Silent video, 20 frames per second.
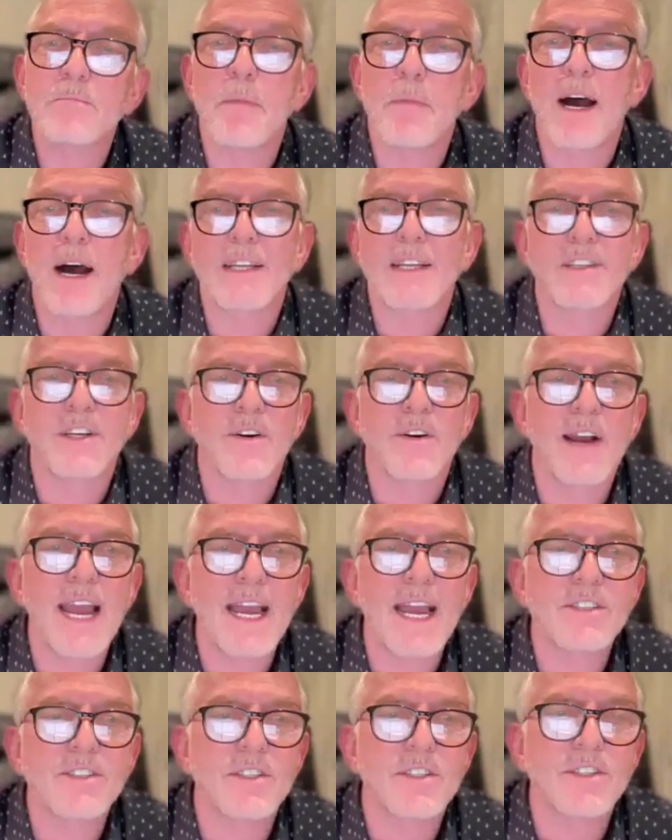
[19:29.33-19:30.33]
behind their
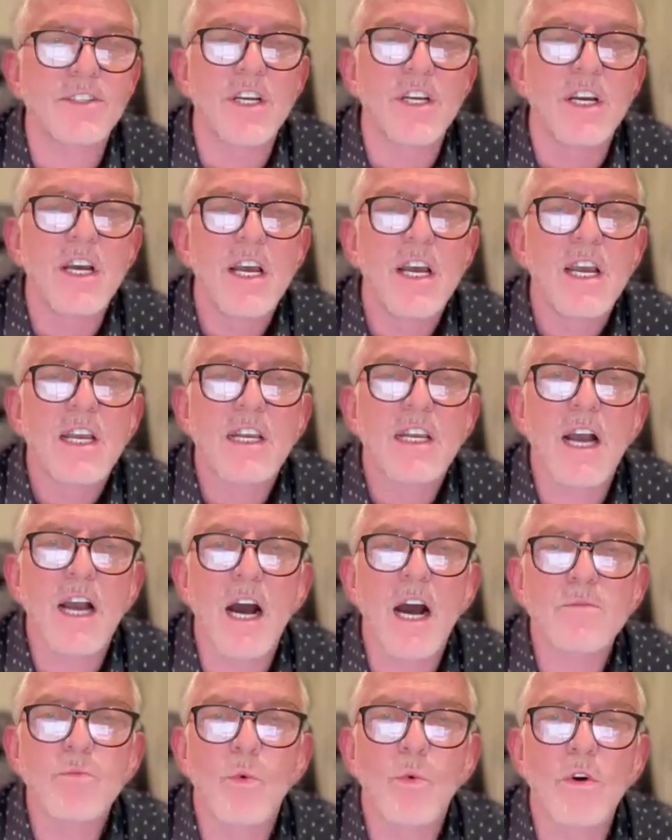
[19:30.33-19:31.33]
actions,
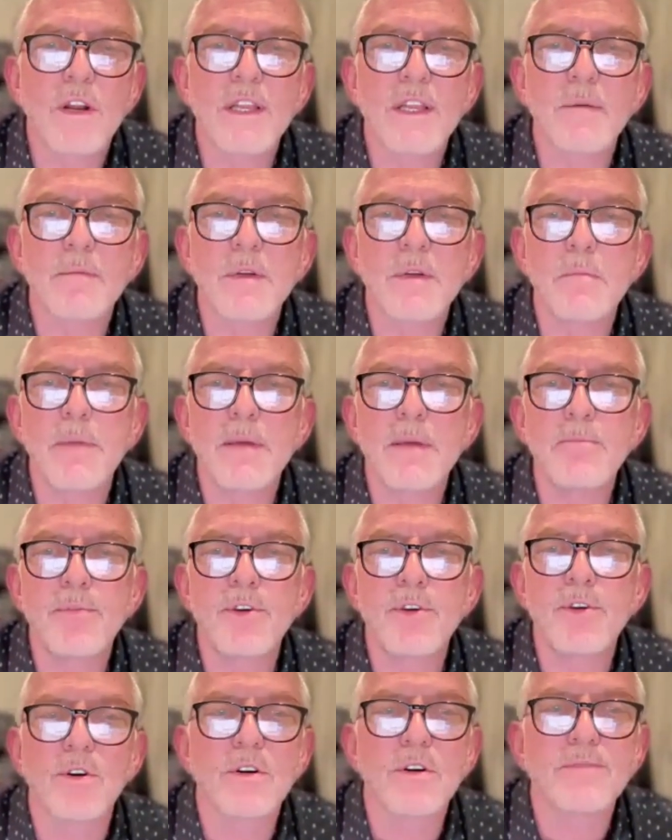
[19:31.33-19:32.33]
God wanted them to be
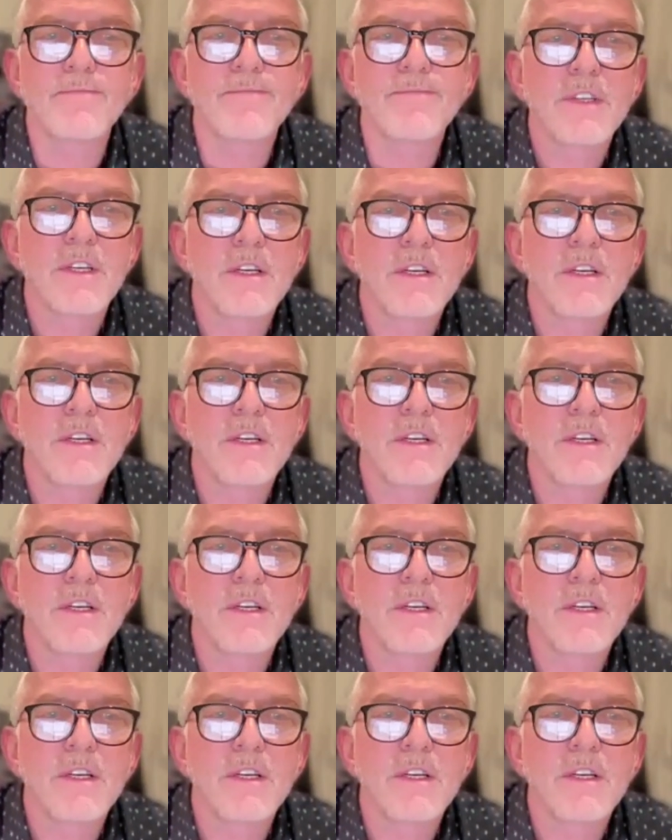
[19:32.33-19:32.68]
pure.